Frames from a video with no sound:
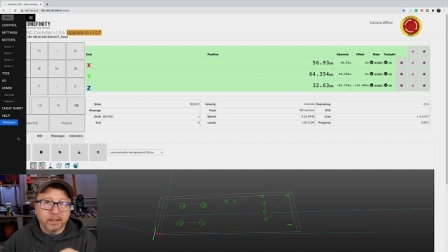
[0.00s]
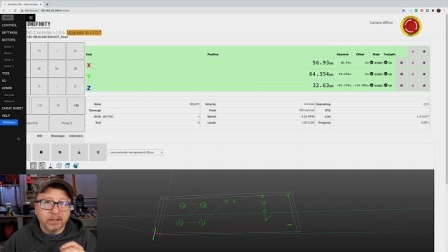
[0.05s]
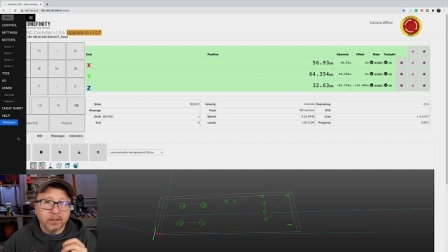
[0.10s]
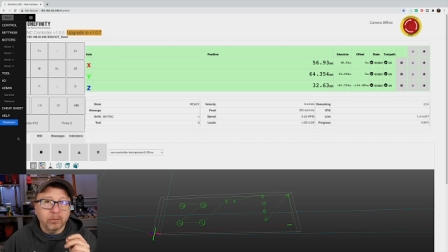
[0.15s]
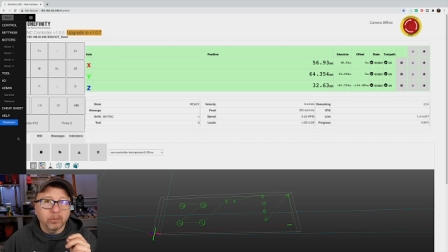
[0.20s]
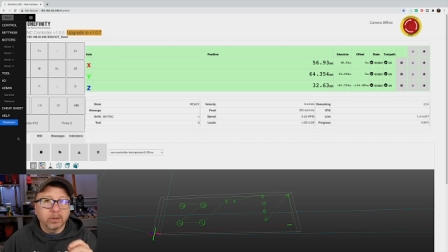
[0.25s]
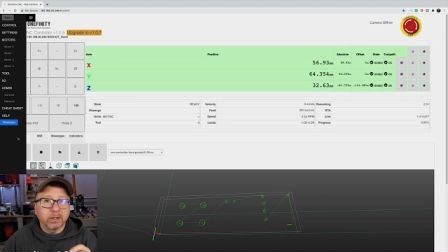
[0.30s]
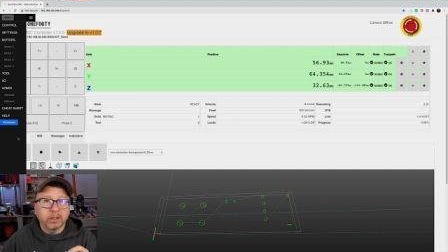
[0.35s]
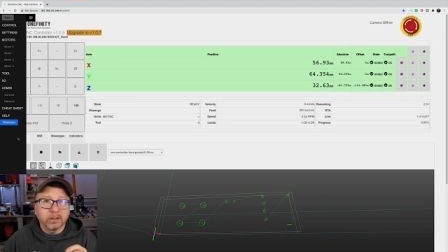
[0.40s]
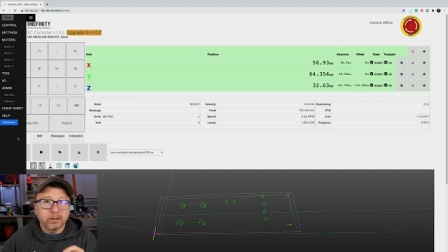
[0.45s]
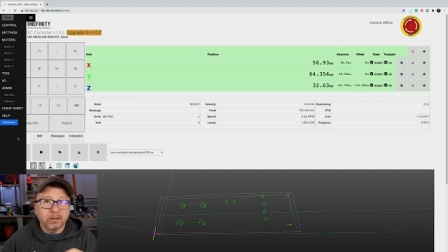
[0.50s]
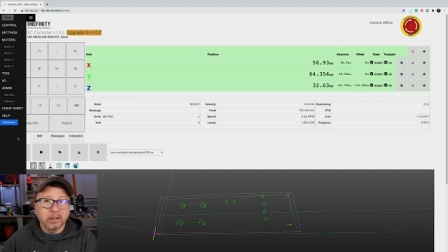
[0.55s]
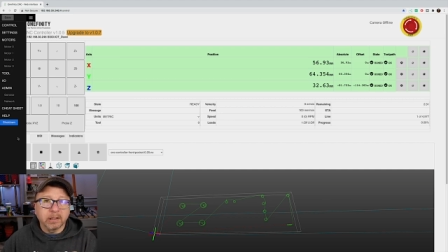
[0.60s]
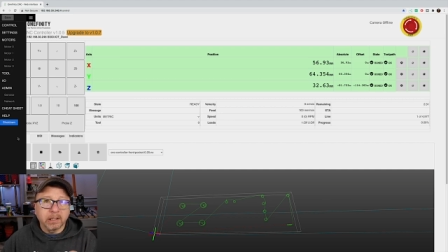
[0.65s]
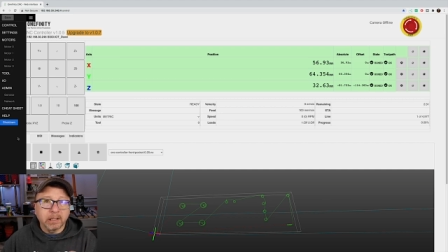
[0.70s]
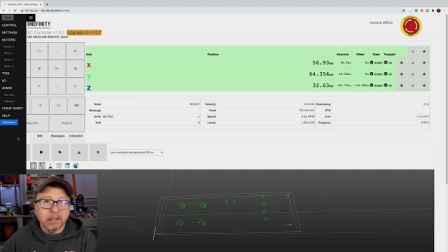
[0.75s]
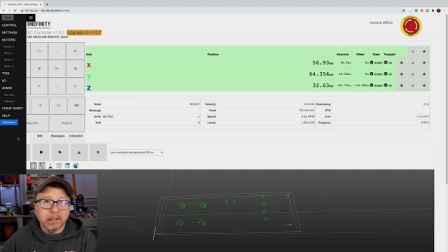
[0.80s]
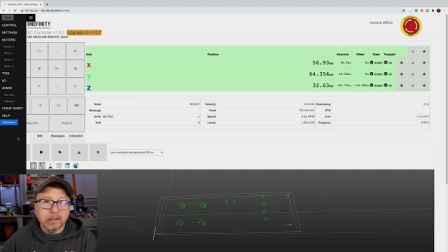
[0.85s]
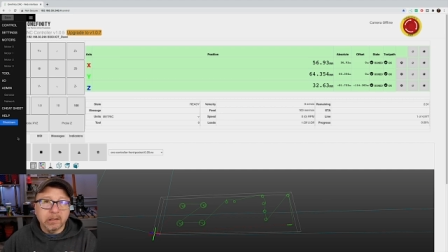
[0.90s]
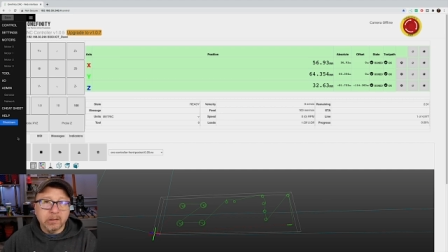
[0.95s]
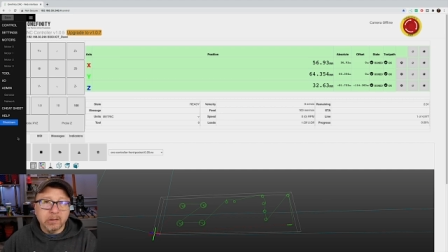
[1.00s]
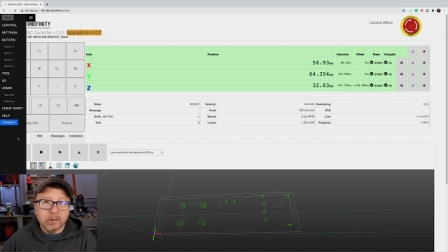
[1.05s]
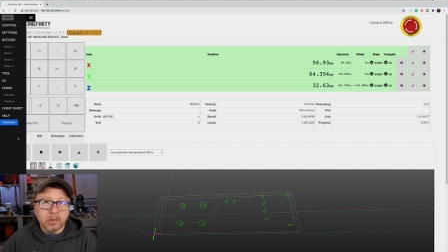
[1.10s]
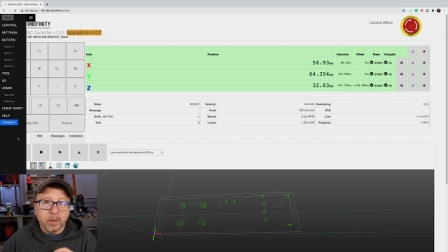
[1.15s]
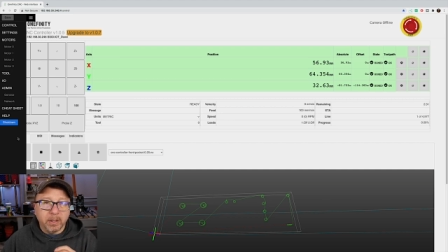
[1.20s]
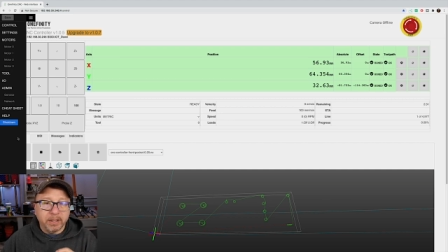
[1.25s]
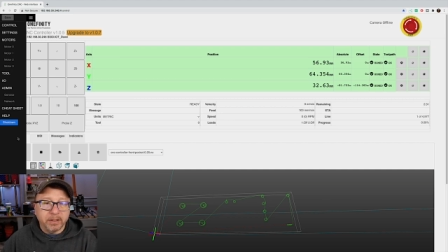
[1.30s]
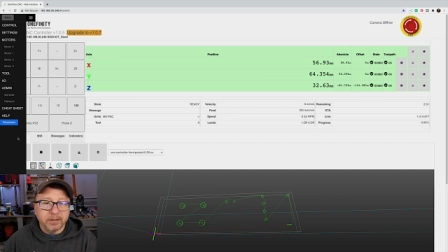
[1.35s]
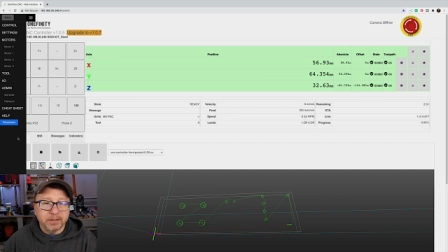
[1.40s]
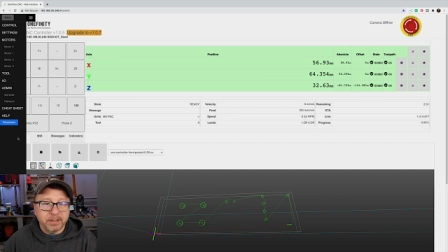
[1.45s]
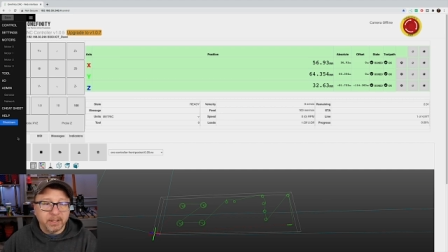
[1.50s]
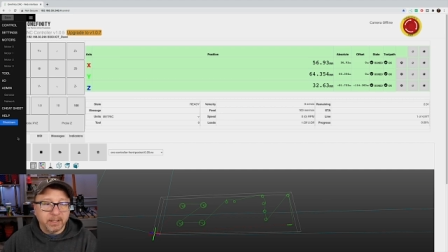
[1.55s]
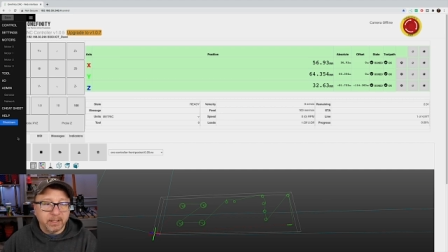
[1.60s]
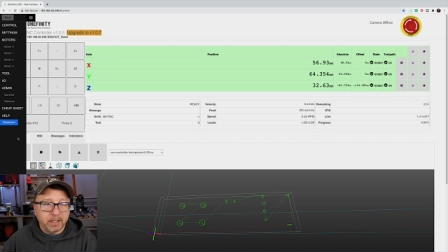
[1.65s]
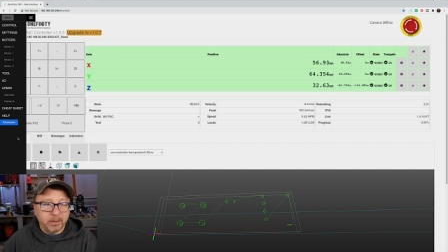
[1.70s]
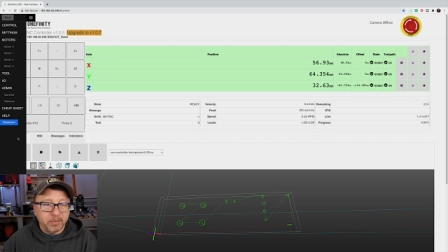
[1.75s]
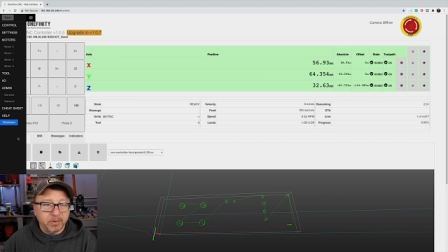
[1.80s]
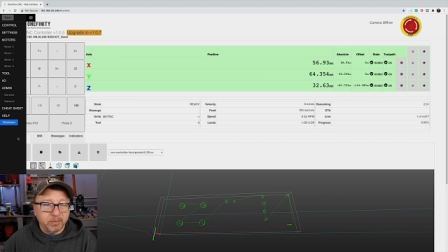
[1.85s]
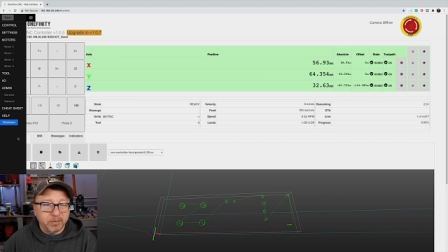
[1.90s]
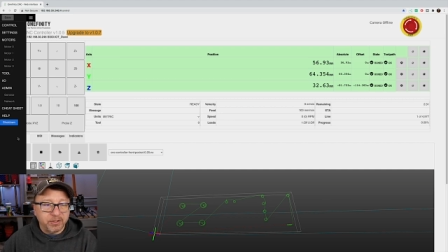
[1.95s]
You really only need to do it while you're setting
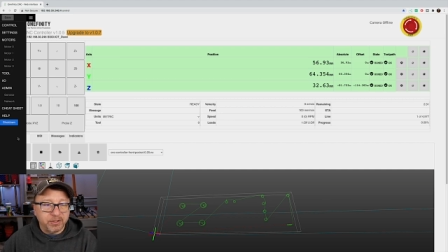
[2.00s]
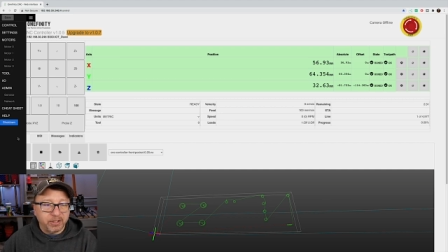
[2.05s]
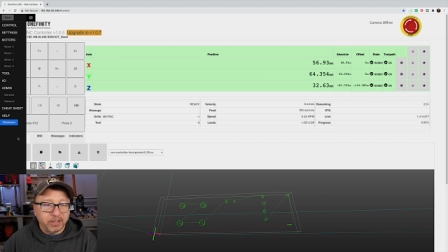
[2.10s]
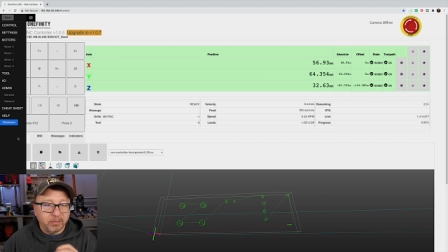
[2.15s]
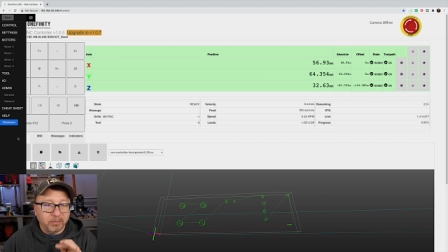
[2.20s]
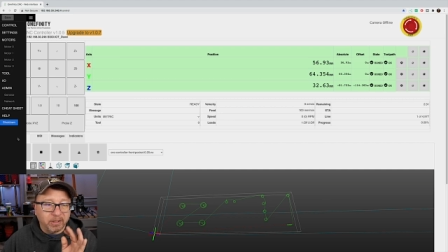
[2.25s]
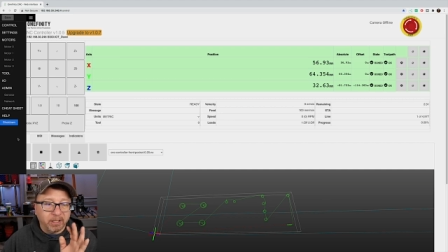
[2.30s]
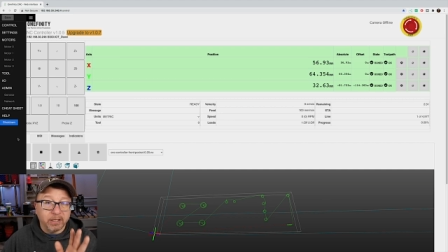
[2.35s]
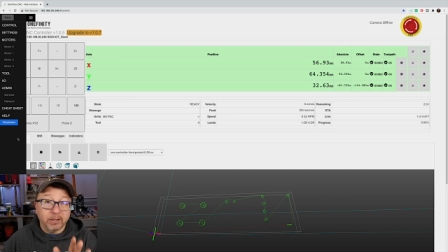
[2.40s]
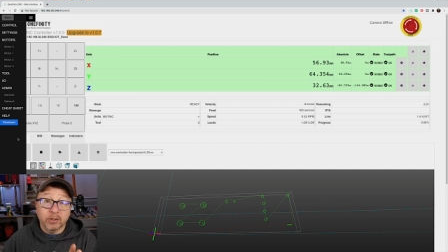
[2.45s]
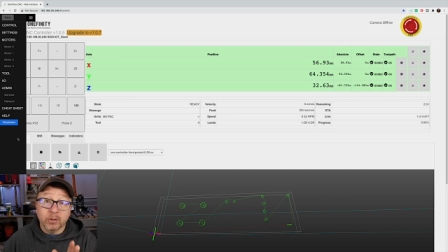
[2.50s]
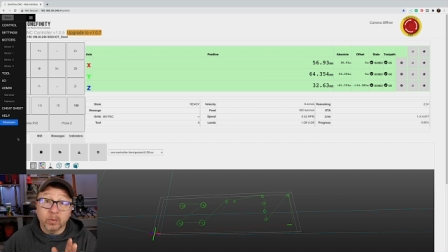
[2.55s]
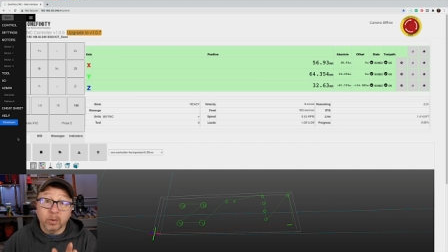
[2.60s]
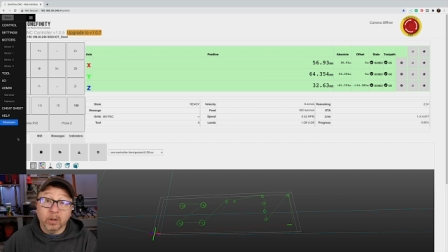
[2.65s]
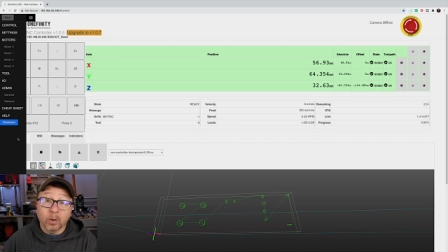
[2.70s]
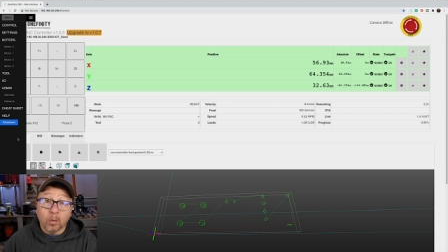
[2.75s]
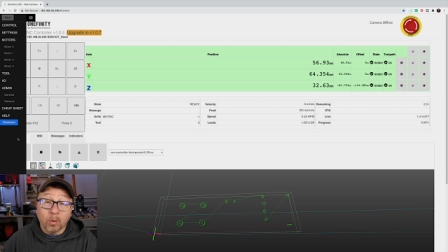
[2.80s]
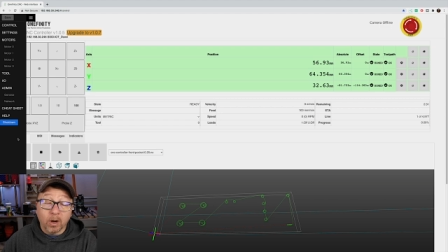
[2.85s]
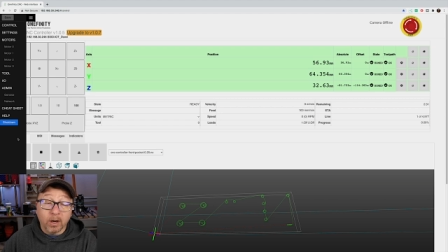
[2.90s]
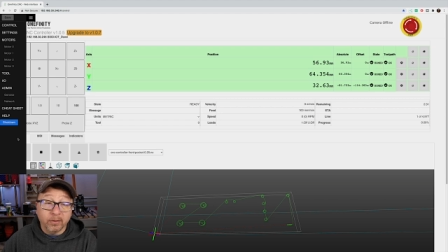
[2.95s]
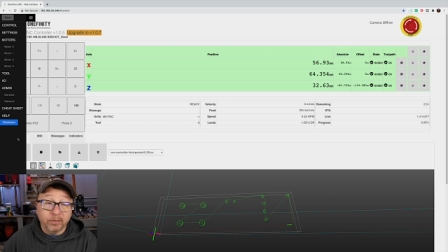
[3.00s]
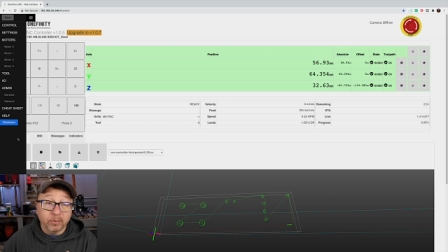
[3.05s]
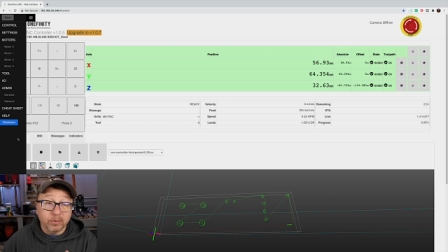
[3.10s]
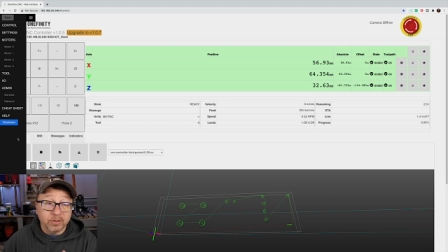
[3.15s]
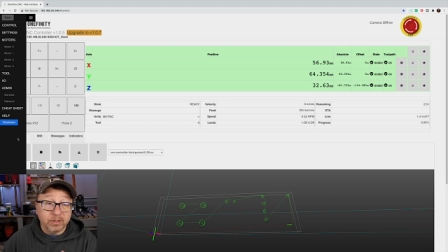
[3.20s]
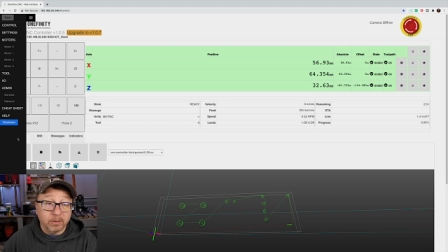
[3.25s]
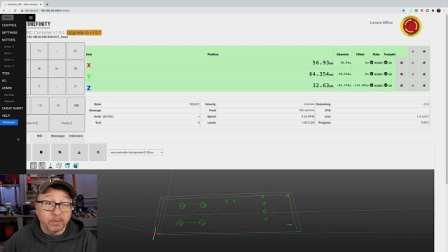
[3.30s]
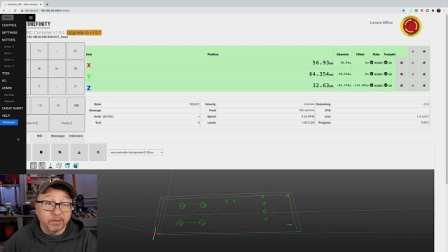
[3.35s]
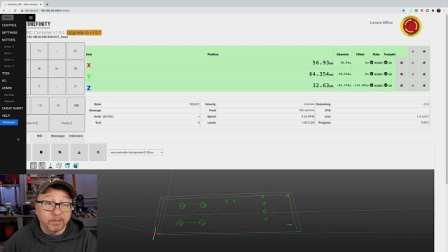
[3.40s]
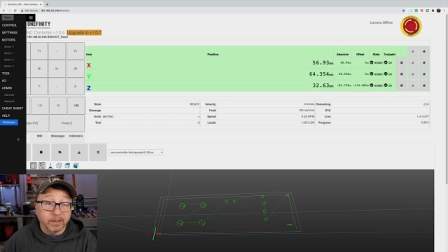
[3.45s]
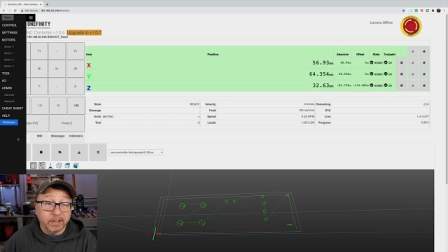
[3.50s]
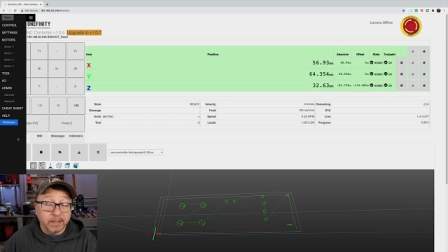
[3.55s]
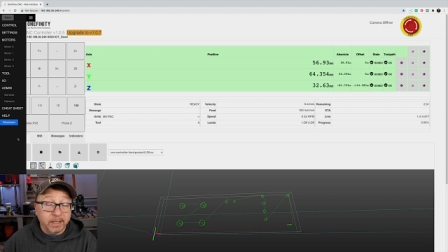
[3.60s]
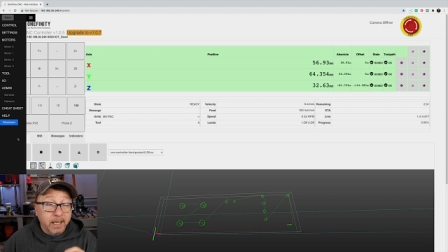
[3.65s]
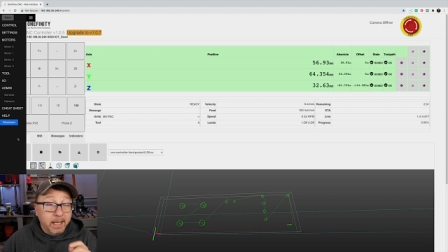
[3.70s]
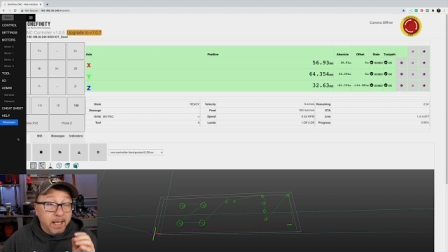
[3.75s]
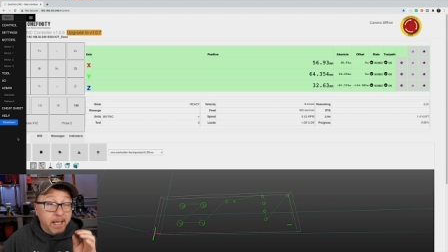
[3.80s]
up your machine, but I do want to walk through some of it.